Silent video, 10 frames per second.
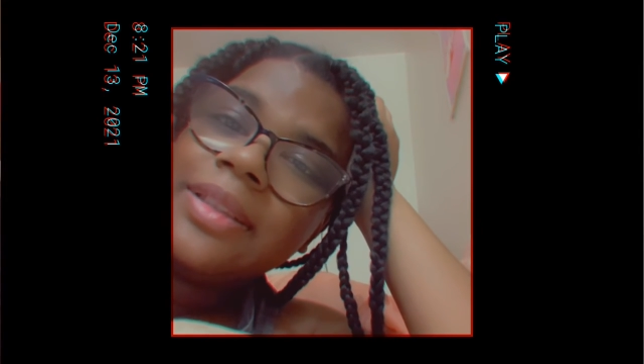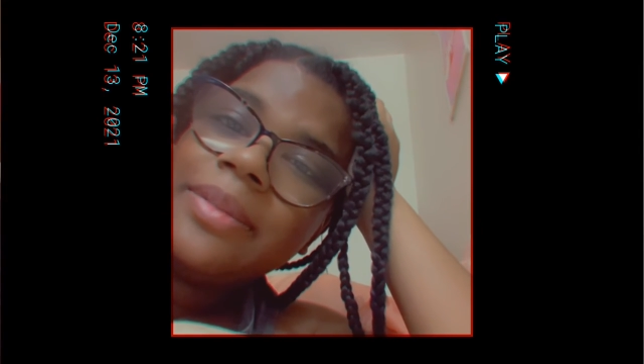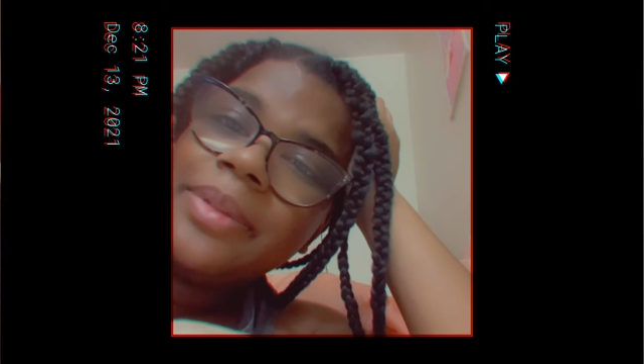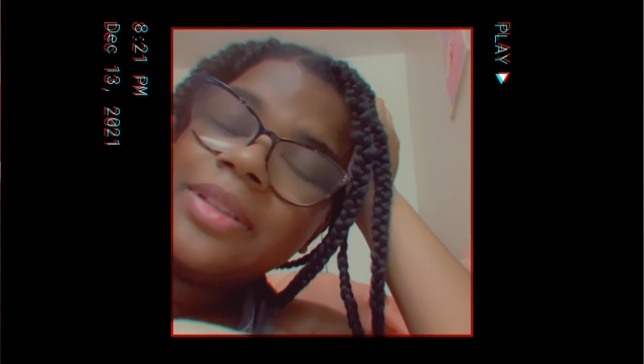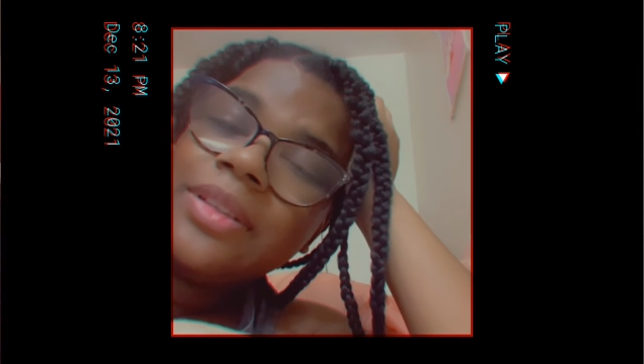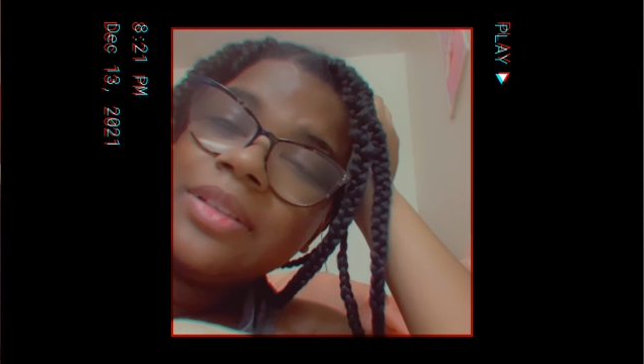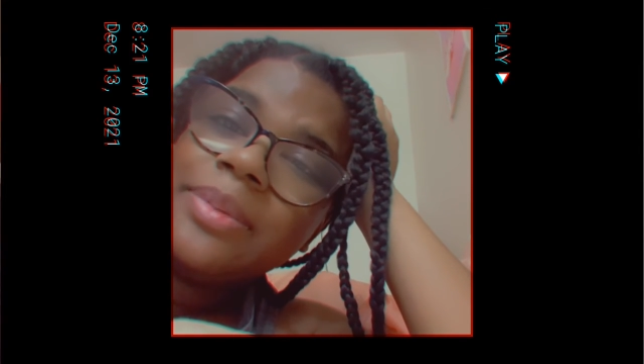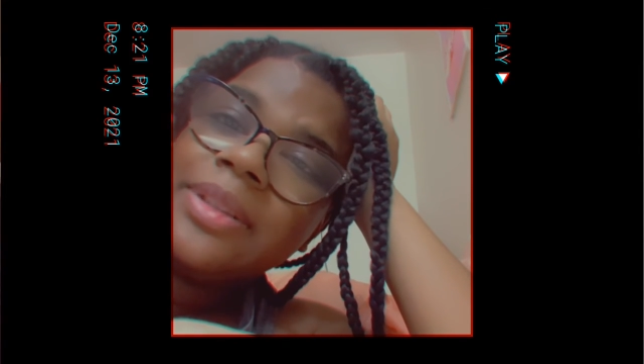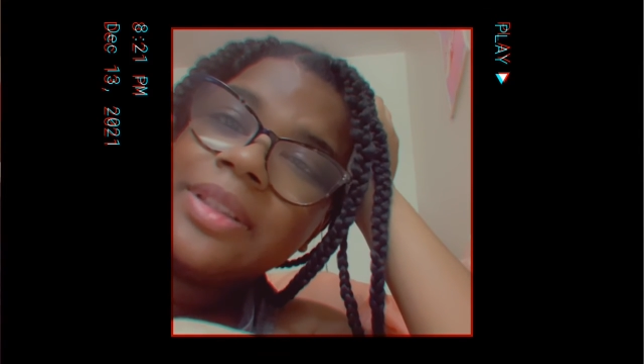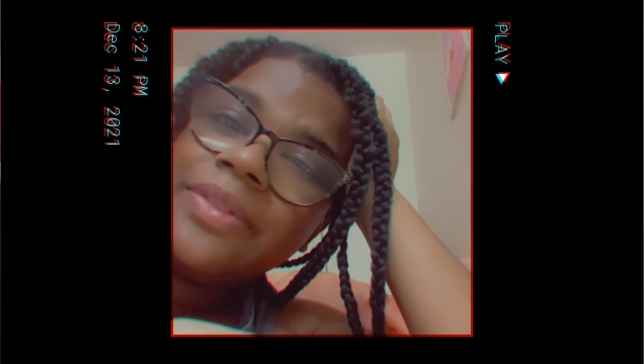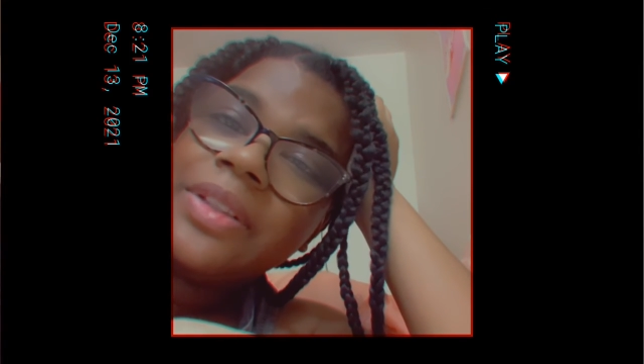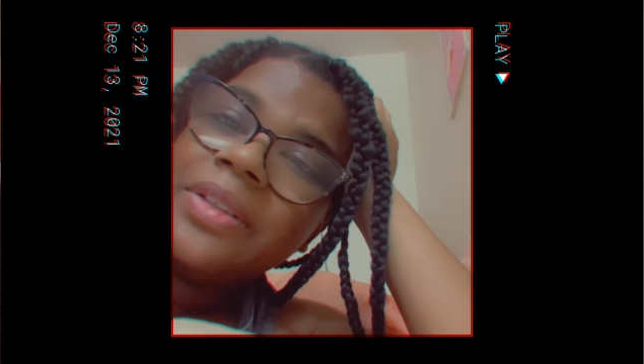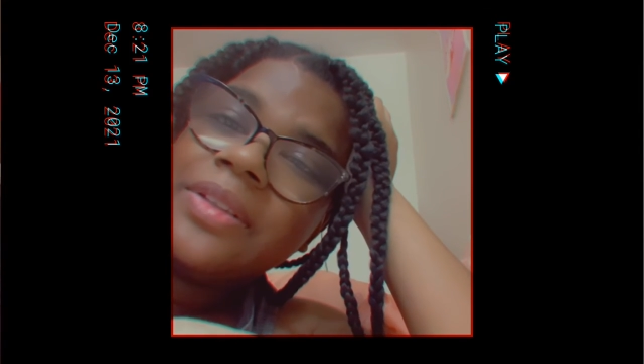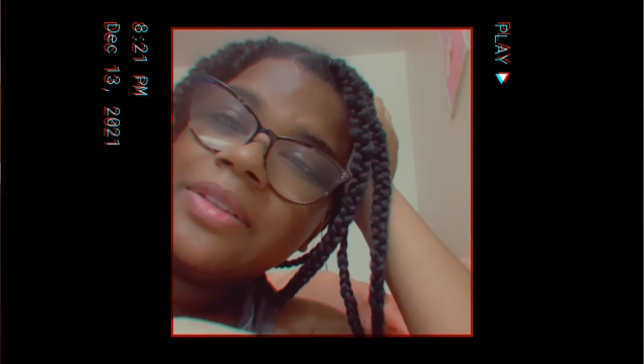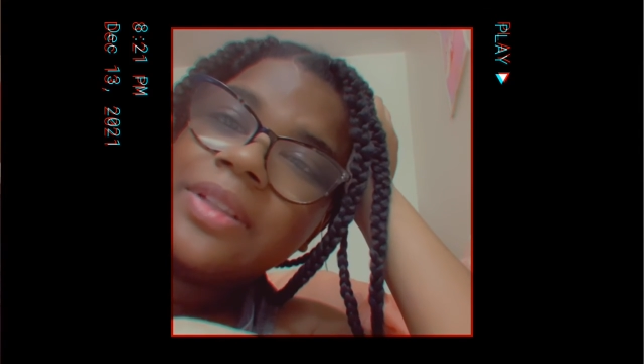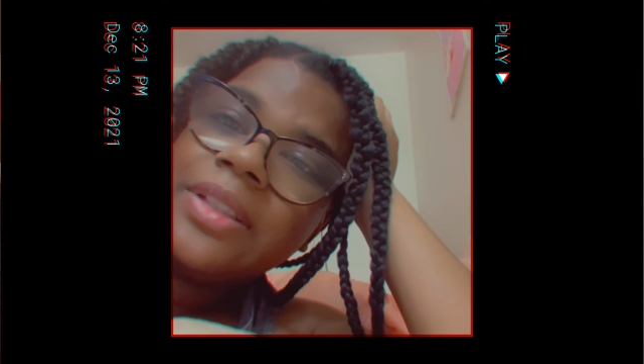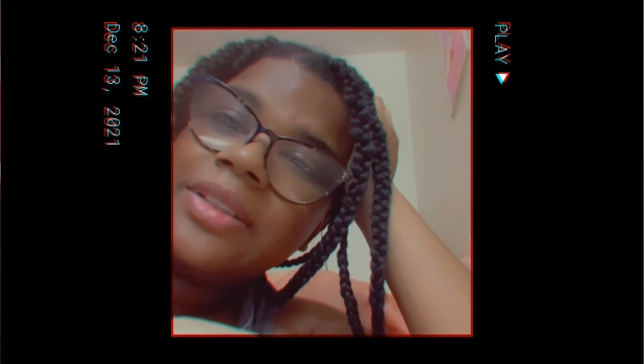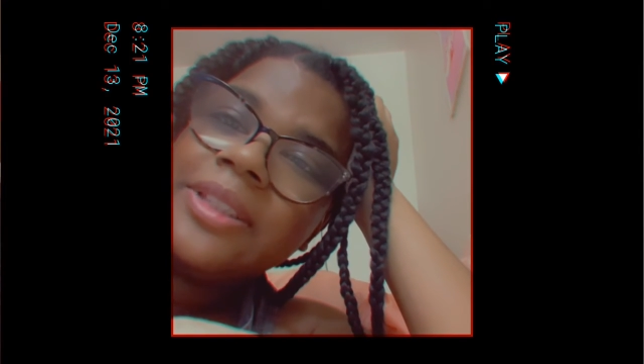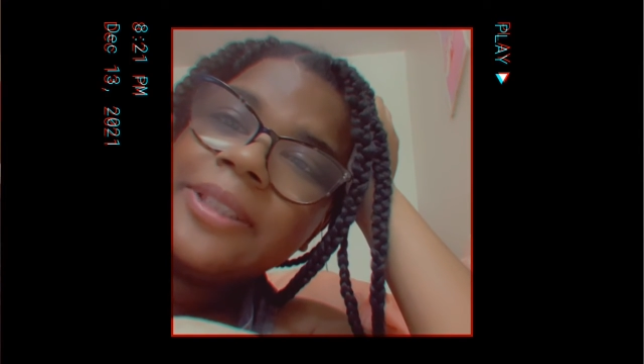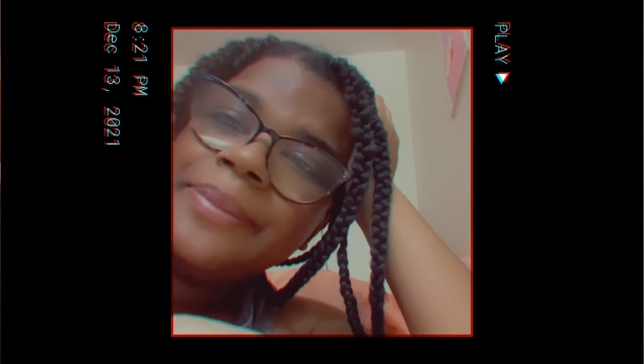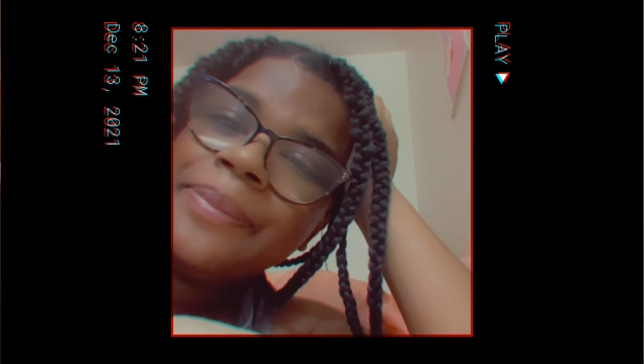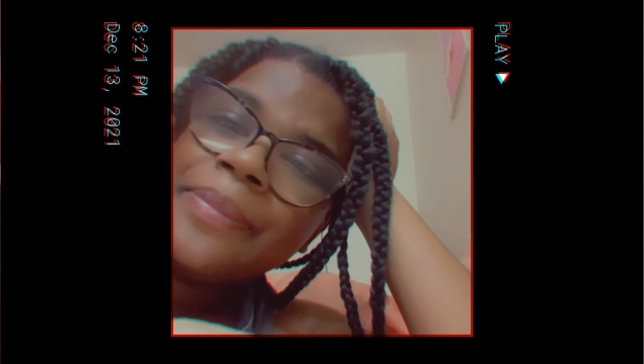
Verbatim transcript: to be so specific on astrology,